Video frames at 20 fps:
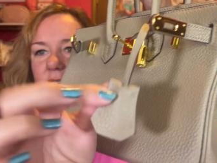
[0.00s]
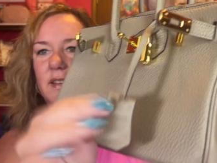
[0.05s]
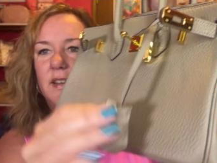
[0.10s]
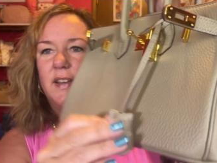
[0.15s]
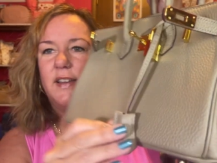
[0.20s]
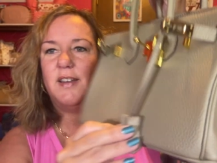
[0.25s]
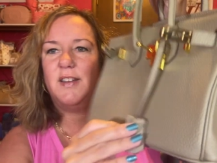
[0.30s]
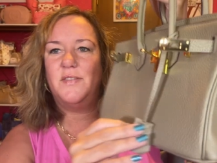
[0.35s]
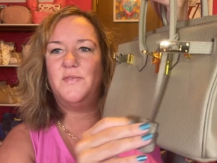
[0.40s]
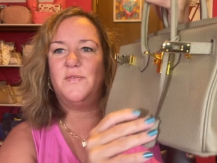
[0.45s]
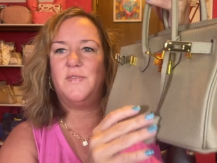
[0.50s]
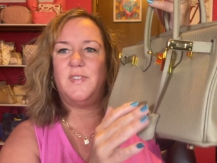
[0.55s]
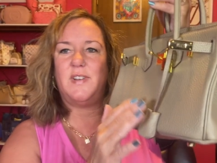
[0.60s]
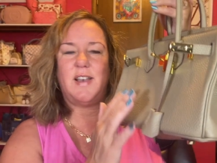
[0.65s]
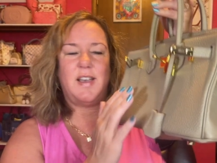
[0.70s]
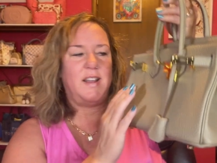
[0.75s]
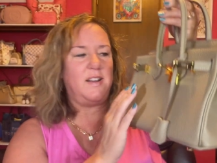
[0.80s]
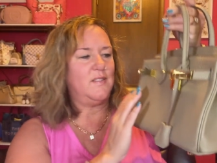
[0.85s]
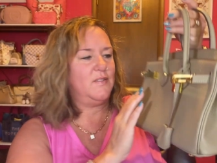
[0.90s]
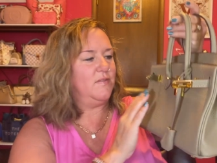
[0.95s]
Um,
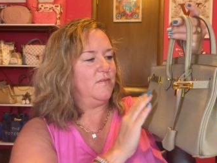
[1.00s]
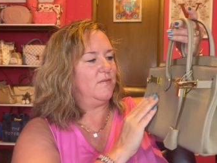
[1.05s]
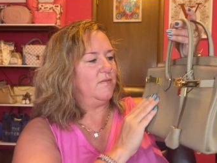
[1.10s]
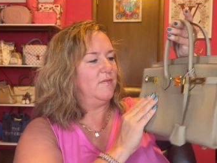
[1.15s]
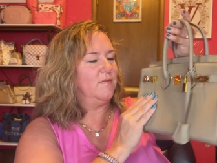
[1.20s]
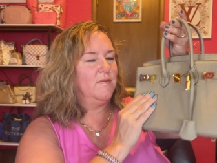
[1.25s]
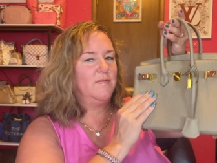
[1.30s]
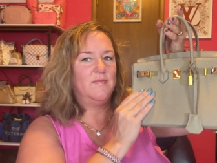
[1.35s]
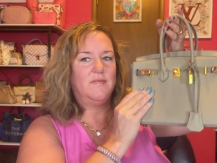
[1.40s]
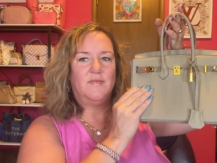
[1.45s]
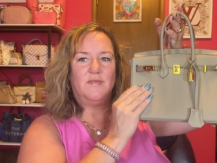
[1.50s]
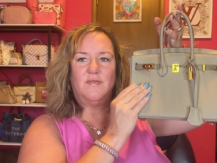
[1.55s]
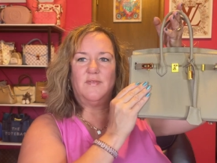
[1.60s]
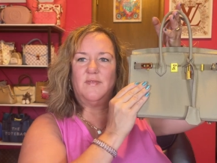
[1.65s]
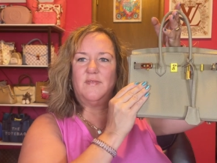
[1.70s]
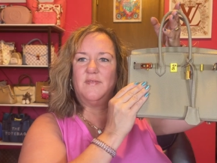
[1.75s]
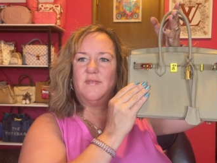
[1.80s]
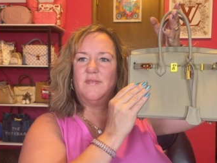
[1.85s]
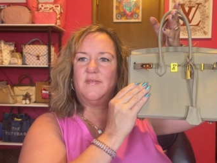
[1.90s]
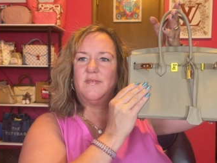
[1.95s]
I don't,
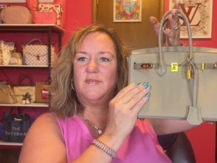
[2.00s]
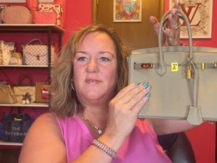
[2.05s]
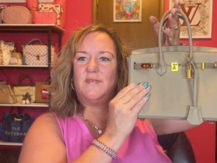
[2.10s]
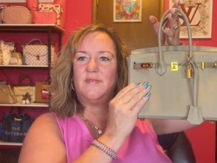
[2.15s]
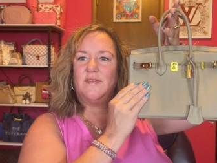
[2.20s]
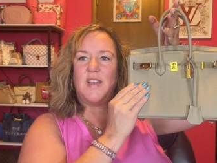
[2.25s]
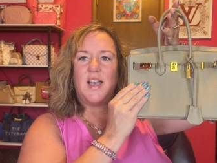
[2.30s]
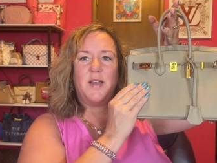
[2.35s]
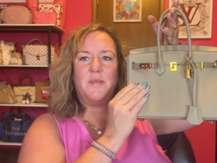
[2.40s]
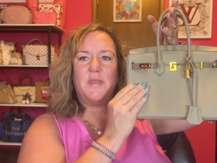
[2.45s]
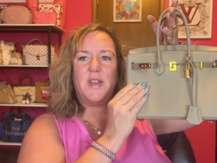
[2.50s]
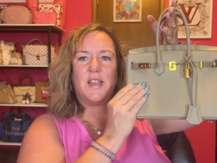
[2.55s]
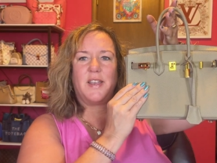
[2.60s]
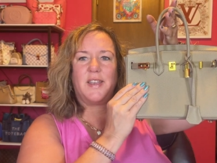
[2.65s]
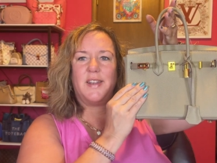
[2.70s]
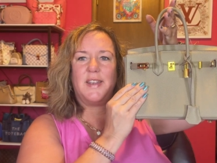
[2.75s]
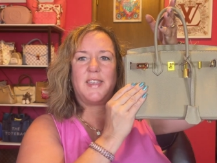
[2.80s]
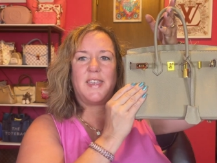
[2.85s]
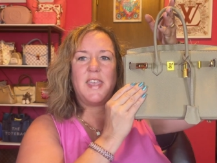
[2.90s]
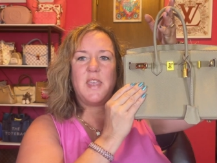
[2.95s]
I'm not
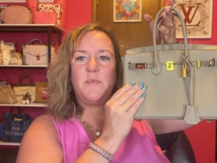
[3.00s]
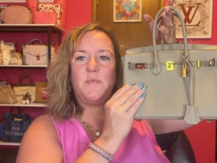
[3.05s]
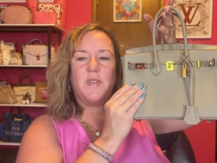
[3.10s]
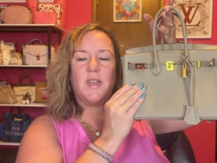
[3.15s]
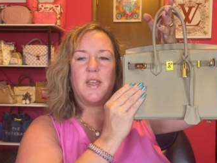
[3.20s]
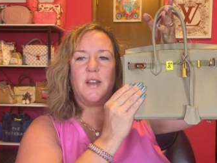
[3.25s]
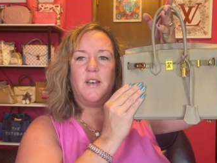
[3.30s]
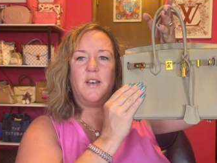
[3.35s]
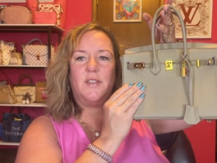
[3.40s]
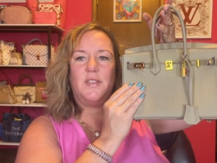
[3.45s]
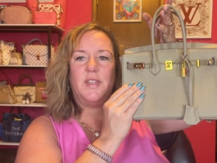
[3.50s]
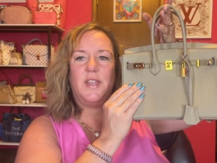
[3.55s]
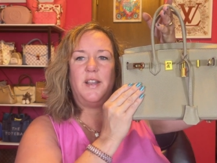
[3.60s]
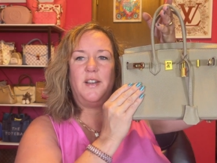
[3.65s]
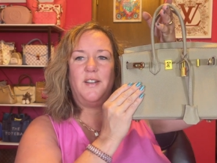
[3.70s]
going to keep that on there.